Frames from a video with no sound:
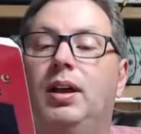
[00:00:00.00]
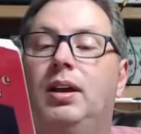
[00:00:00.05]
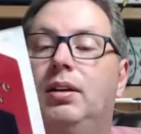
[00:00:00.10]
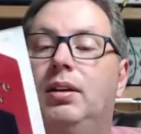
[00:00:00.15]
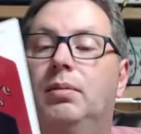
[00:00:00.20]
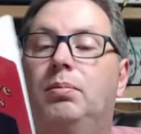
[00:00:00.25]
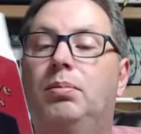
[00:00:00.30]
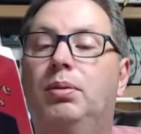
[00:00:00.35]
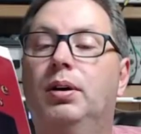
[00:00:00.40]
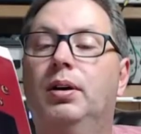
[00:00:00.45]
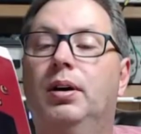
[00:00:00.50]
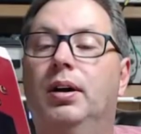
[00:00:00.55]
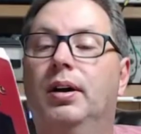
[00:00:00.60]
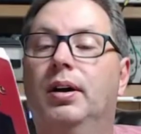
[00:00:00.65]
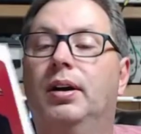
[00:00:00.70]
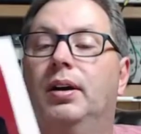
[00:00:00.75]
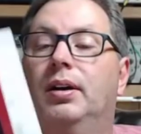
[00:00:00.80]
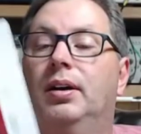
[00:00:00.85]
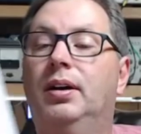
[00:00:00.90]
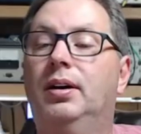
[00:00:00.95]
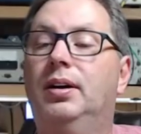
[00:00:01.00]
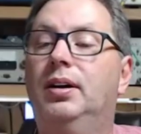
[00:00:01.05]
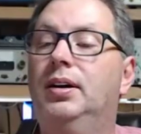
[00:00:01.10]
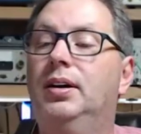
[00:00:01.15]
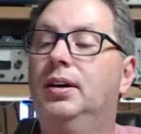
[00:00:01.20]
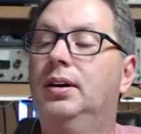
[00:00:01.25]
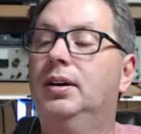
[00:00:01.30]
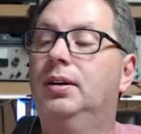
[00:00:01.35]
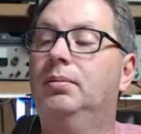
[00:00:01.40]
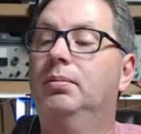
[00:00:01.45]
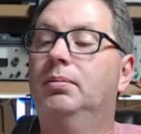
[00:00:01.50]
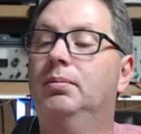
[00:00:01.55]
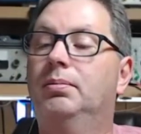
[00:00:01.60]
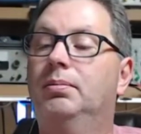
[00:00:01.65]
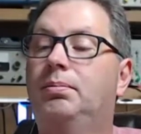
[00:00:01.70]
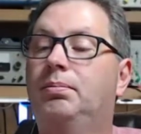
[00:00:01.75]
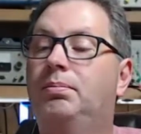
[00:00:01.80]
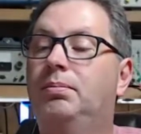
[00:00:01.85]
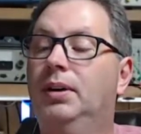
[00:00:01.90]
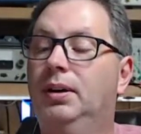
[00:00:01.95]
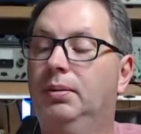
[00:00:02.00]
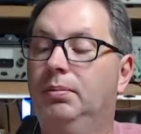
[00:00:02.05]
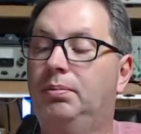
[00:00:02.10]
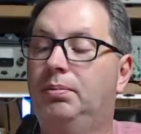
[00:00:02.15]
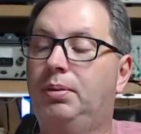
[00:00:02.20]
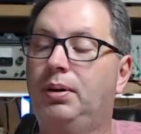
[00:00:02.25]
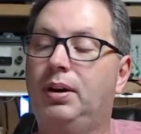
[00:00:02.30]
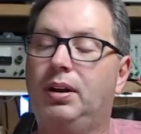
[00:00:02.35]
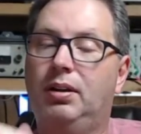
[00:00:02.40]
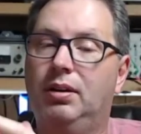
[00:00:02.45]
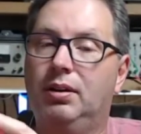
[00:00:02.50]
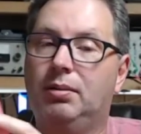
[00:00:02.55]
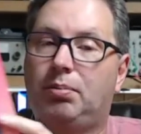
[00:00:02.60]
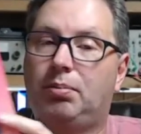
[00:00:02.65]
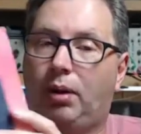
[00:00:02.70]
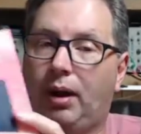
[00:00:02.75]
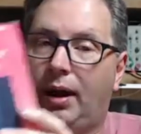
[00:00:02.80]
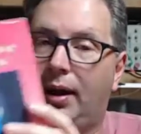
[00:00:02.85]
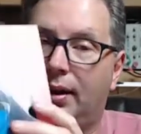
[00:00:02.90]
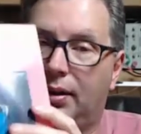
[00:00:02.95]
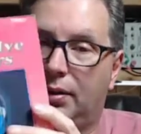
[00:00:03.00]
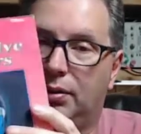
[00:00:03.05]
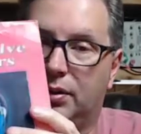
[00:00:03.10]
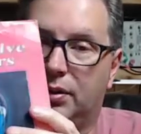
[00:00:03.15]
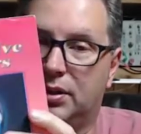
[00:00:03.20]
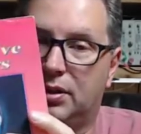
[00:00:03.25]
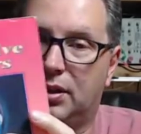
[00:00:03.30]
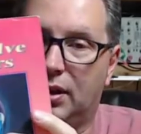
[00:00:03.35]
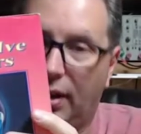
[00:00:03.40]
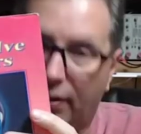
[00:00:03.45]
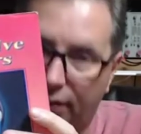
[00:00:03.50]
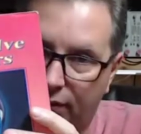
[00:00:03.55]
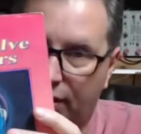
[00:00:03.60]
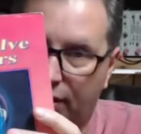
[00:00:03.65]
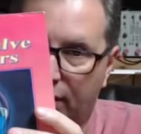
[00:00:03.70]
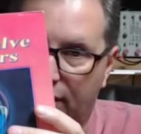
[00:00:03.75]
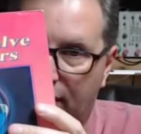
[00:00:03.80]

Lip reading: good book. Pretty good practical stuff in